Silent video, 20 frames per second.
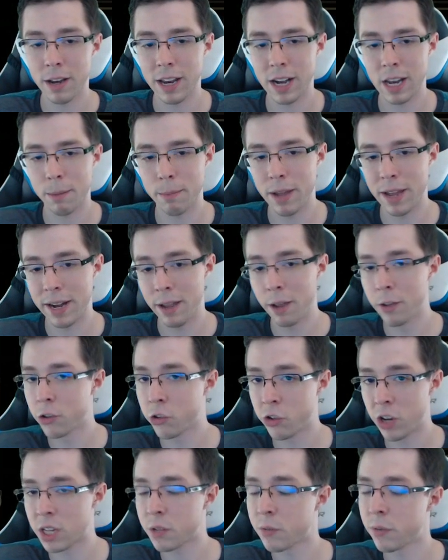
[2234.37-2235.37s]
getting Madhouse
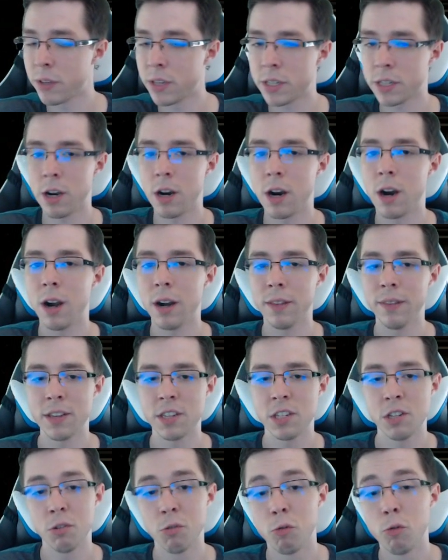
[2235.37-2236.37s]
just for this card
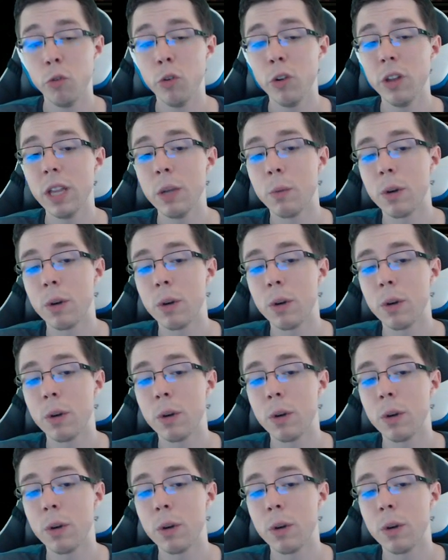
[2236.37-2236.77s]
unless you really